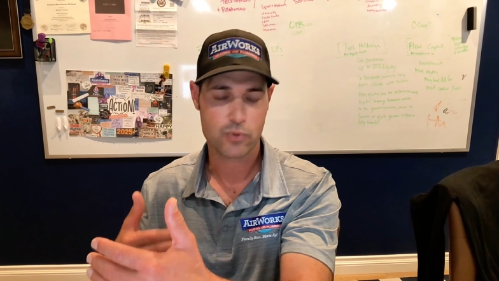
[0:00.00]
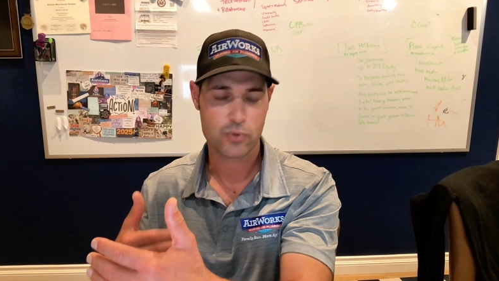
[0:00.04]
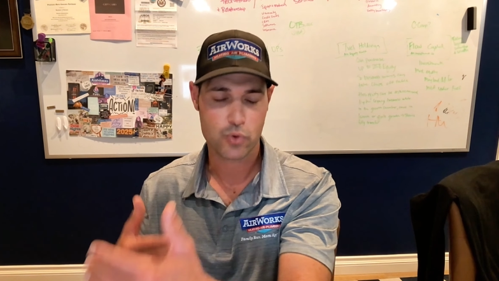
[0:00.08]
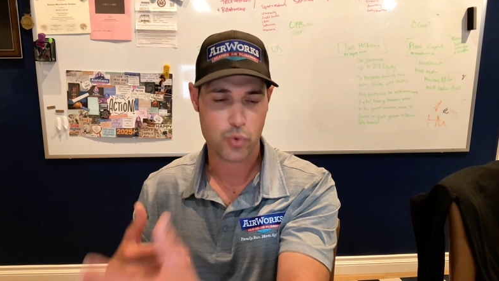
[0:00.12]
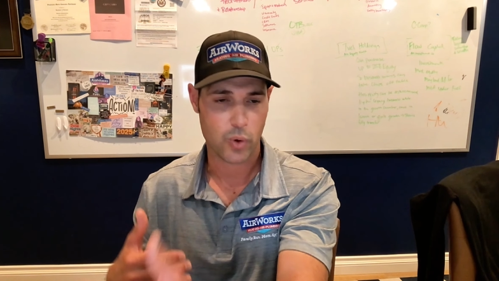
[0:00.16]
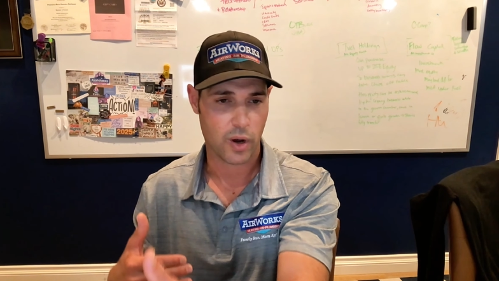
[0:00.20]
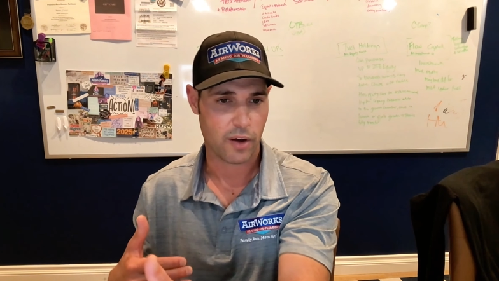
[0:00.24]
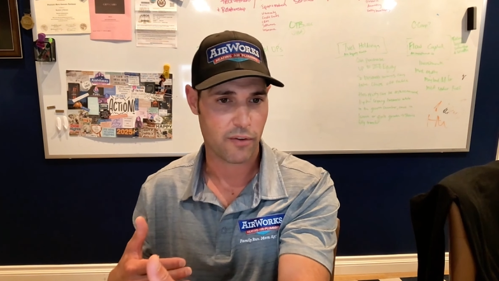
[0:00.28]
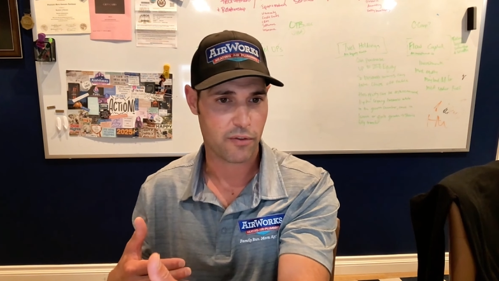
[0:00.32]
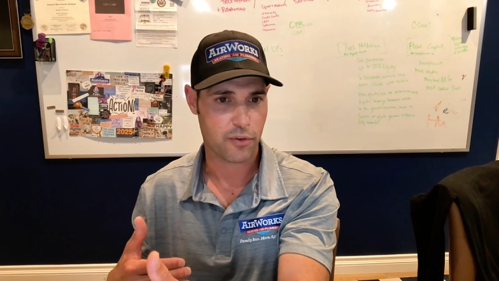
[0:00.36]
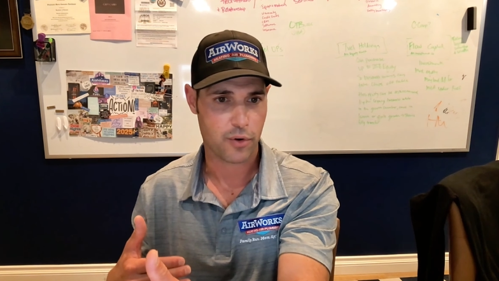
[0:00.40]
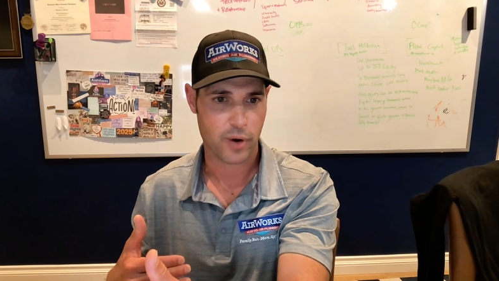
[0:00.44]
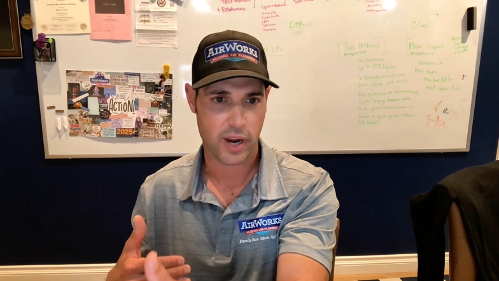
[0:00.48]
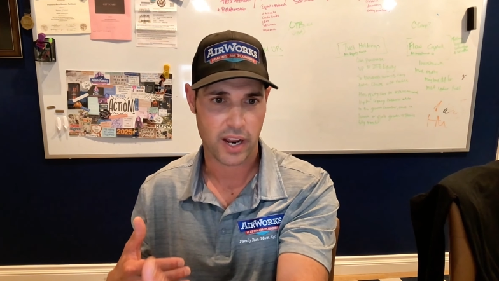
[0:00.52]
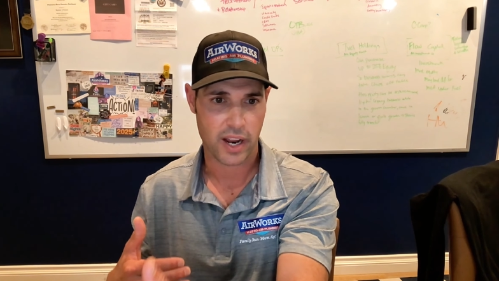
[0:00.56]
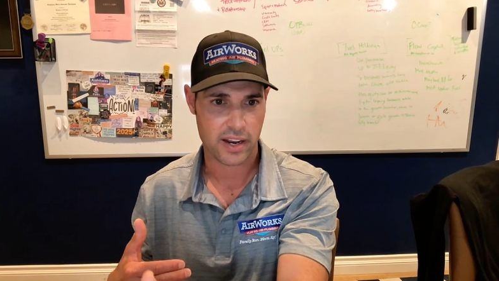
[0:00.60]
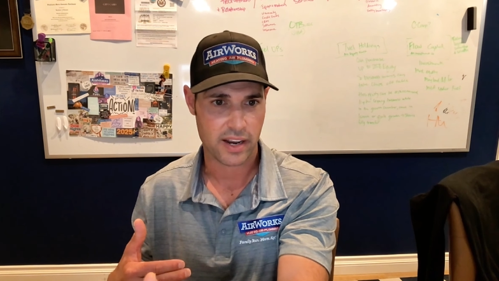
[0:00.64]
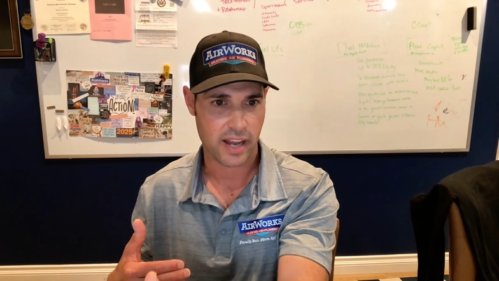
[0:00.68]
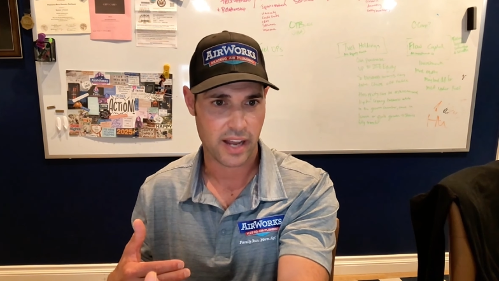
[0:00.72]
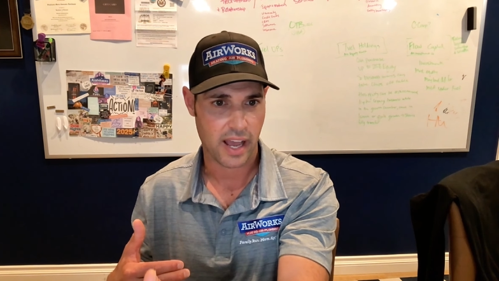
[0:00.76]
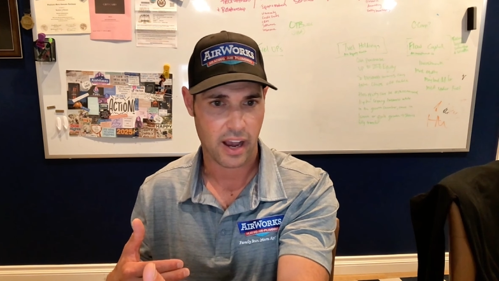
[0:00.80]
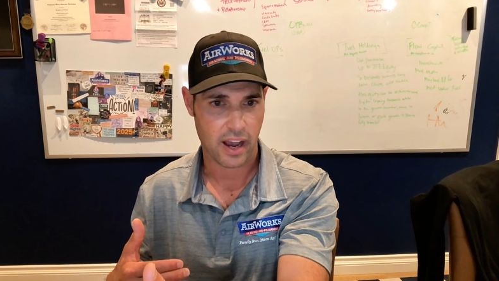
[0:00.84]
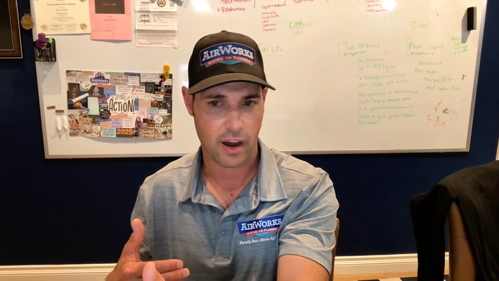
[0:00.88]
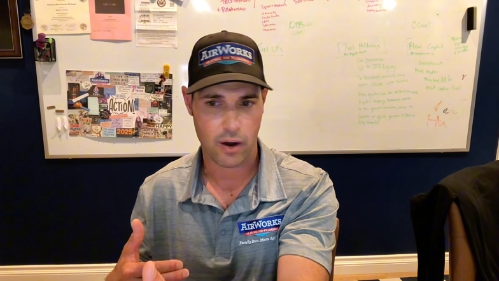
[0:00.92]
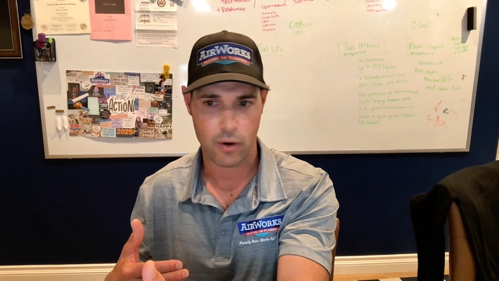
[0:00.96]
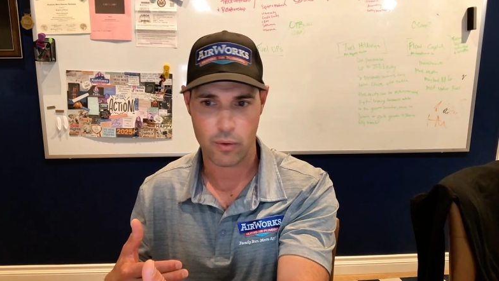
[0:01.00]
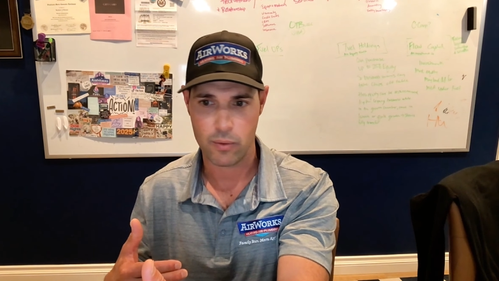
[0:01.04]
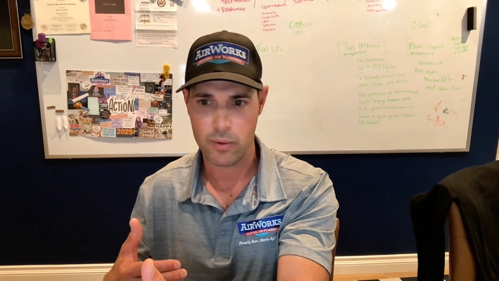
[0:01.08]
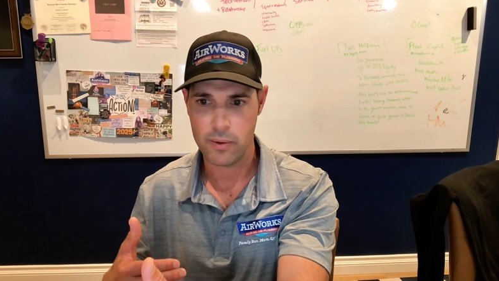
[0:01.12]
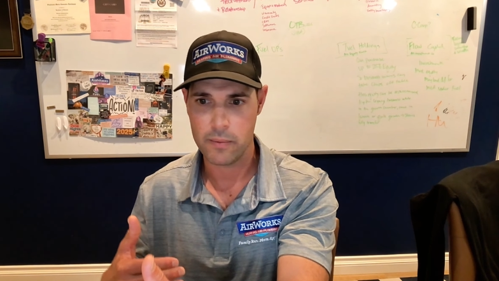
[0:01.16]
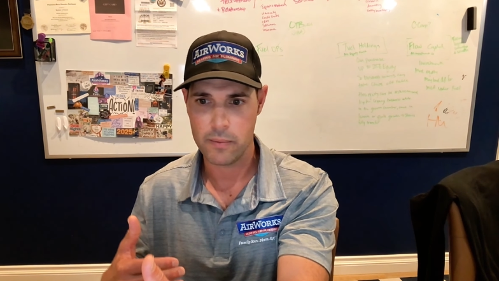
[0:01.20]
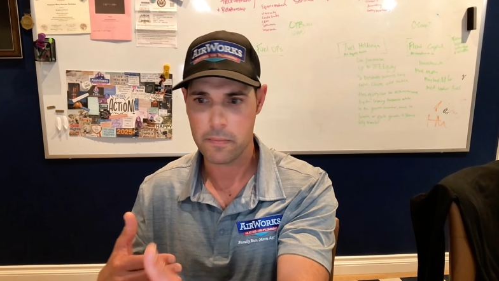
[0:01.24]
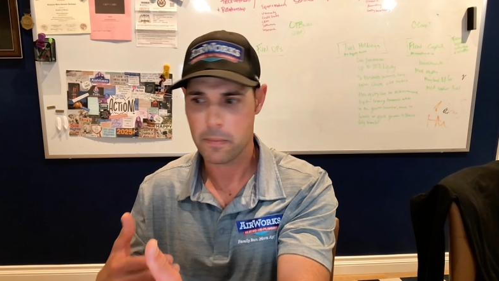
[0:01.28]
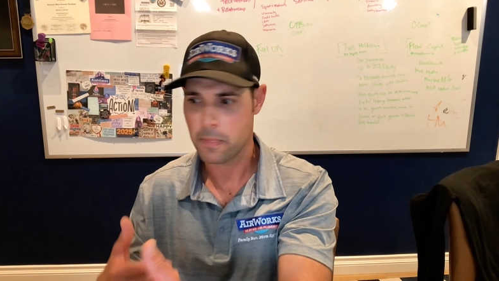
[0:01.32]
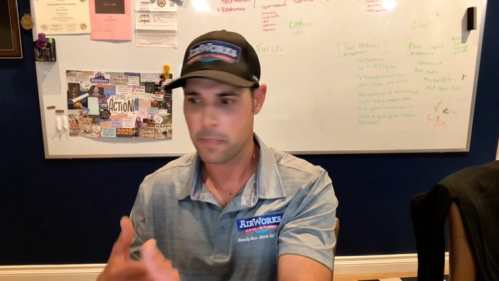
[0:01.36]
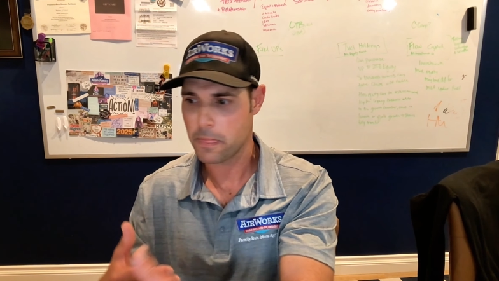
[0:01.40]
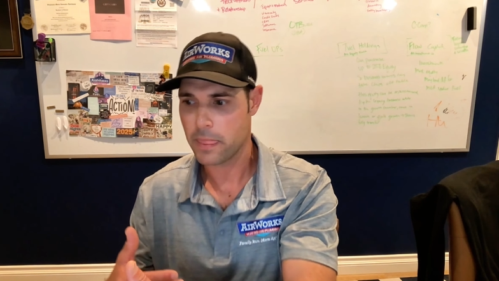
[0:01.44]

12 grand now,